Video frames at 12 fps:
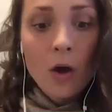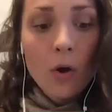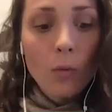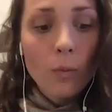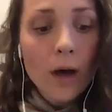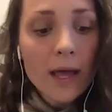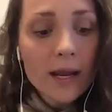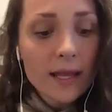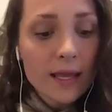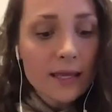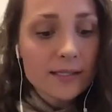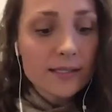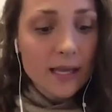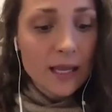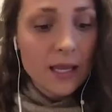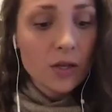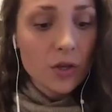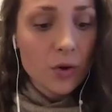what is
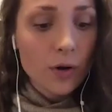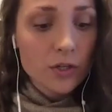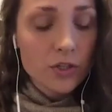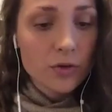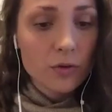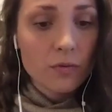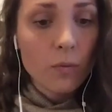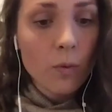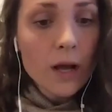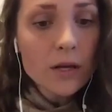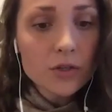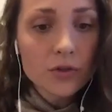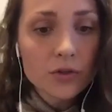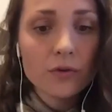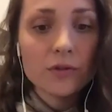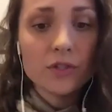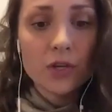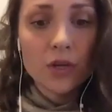in your truth? What truth
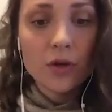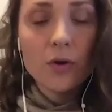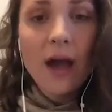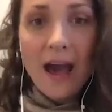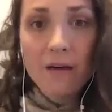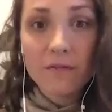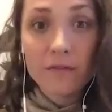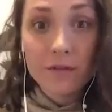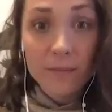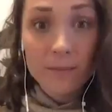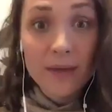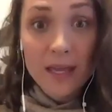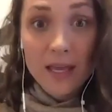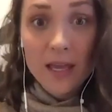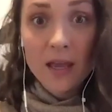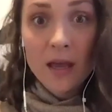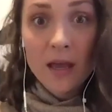do you have for me?